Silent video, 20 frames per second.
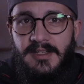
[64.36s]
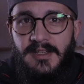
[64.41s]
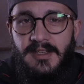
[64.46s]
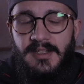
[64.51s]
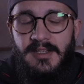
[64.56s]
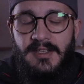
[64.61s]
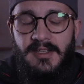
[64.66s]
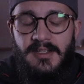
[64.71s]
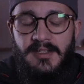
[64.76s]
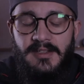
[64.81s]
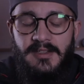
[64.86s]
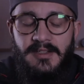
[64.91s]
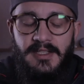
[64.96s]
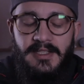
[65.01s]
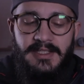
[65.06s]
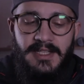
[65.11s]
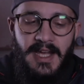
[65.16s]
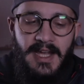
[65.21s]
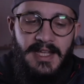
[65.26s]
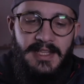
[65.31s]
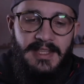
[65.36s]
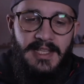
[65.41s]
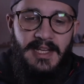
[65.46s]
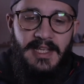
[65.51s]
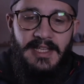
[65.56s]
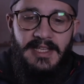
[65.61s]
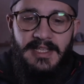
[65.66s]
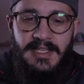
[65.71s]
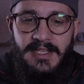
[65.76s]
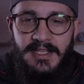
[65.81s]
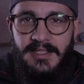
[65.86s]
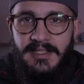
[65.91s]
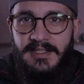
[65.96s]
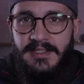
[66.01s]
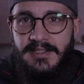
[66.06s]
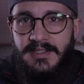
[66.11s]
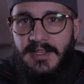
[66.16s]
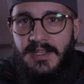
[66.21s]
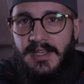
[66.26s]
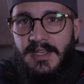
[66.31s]
uh, the the diet that I eat
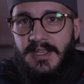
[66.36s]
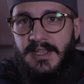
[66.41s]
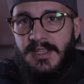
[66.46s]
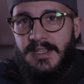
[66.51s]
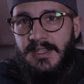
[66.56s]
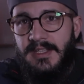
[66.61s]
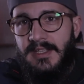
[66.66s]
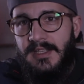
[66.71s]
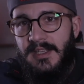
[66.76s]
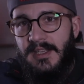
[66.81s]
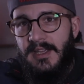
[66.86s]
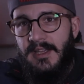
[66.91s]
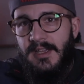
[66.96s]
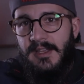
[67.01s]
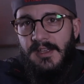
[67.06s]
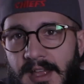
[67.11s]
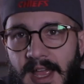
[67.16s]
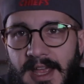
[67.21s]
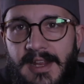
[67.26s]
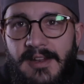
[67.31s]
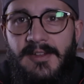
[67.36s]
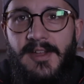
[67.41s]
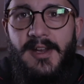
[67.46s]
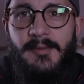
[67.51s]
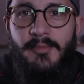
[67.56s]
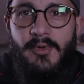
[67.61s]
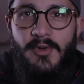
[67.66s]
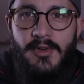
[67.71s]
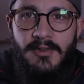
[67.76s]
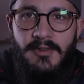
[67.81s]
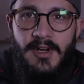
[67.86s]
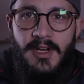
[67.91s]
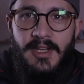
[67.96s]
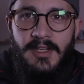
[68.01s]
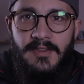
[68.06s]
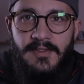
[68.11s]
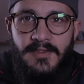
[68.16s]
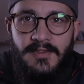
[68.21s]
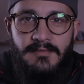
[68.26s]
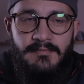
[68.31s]
is. I eat a lot of pork
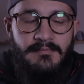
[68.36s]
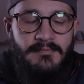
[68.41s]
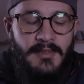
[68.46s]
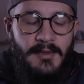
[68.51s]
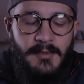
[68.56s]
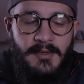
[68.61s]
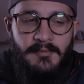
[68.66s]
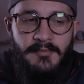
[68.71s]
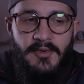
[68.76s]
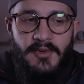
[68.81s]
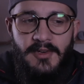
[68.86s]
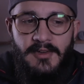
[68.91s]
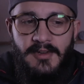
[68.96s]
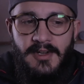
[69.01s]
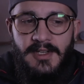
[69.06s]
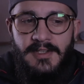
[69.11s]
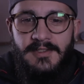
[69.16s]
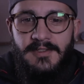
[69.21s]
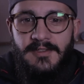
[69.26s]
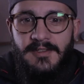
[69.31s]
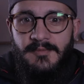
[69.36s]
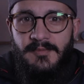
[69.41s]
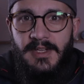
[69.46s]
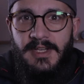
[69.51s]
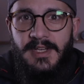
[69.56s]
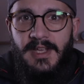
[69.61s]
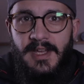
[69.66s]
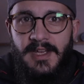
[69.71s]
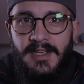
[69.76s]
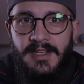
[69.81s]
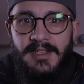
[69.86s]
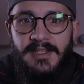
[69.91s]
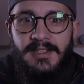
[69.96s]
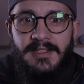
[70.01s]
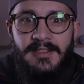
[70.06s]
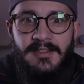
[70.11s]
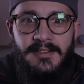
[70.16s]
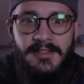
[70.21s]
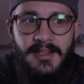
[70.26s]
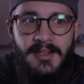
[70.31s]
rinds. I mean, pork rinds are in my diet,
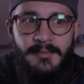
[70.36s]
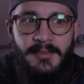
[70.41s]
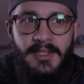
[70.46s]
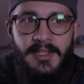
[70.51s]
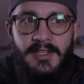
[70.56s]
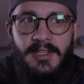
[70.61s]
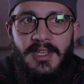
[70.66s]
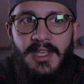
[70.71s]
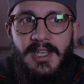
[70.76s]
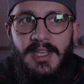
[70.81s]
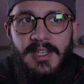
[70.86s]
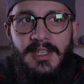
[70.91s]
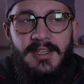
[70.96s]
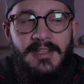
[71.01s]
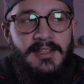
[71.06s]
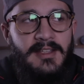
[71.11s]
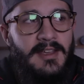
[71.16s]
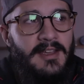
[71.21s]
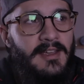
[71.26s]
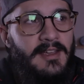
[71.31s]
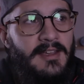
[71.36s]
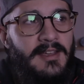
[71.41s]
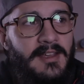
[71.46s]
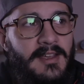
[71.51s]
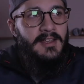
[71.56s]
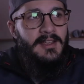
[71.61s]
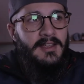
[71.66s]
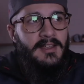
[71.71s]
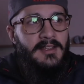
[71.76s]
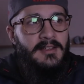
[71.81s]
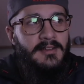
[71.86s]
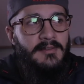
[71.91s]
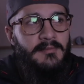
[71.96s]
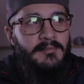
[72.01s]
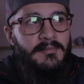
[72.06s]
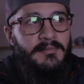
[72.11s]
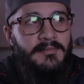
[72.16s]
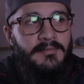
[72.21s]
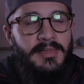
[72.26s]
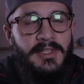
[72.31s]
and they're yummy, and, uh,
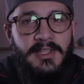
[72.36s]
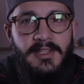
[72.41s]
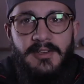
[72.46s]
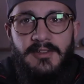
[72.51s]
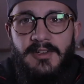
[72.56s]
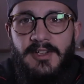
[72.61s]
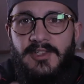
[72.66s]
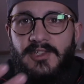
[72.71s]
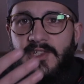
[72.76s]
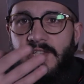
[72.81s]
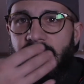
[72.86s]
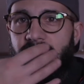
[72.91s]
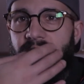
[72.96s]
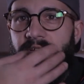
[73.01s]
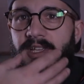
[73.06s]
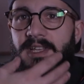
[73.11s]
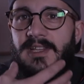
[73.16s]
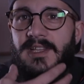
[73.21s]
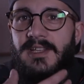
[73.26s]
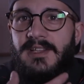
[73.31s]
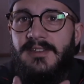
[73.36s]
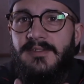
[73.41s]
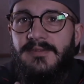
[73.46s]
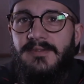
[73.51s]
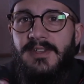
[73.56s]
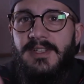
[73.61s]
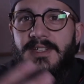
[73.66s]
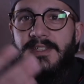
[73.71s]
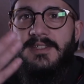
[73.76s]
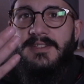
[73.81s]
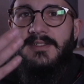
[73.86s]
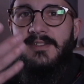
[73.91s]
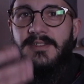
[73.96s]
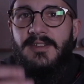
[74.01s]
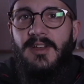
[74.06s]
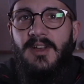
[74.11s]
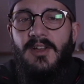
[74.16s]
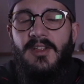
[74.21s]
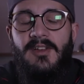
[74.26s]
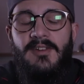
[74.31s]
but they're crunchy, and they leave flakes
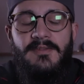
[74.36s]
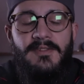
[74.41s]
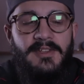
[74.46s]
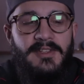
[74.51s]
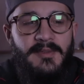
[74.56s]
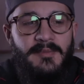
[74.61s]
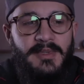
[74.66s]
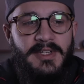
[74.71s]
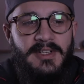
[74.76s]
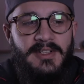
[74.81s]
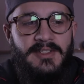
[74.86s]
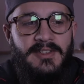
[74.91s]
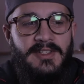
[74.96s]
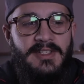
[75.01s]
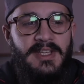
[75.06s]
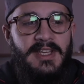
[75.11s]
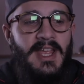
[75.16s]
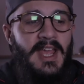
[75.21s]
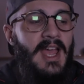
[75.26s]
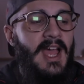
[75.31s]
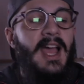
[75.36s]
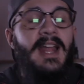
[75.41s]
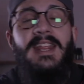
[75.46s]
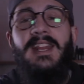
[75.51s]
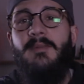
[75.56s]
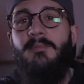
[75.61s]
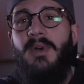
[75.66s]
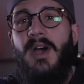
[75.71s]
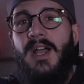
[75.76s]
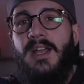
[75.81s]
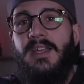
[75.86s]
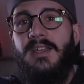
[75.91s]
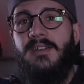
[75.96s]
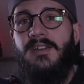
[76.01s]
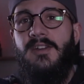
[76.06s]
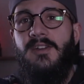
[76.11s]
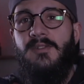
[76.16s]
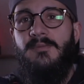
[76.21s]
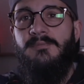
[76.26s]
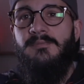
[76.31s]
all over on the beard, so it's like, I need a pocket
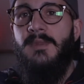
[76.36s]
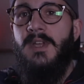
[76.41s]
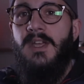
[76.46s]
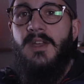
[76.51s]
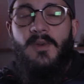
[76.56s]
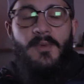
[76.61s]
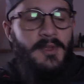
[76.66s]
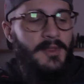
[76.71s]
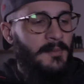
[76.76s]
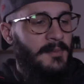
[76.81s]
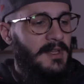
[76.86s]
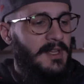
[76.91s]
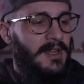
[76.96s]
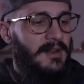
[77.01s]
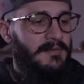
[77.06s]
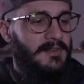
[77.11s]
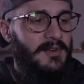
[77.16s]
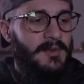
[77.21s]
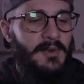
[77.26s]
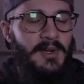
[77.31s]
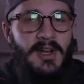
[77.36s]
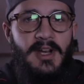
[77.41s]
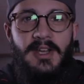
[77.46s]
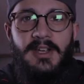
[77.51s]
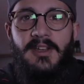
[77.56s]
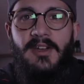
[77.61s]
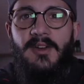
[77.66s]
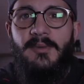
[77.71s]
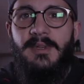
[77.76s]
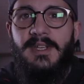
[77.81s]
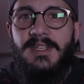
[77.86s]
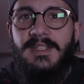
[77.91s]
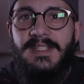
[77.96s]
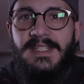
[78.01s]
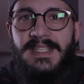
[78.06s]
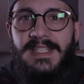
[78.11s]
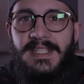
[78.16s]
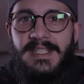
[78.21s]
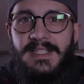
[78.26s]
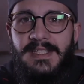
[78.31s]
comb with me everywhere I go because
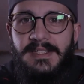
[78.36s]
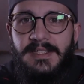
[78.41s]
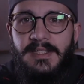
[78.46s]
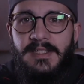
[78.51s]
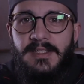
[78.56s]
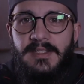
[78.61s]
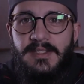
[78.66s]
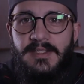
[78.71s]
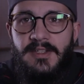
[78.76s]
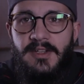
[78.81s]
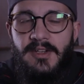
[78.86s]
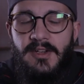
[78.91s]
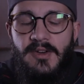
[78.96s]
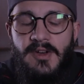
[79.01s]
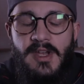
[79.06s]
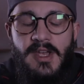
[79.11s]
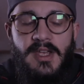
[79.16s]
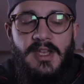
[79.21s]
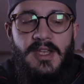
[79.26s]
of eating, so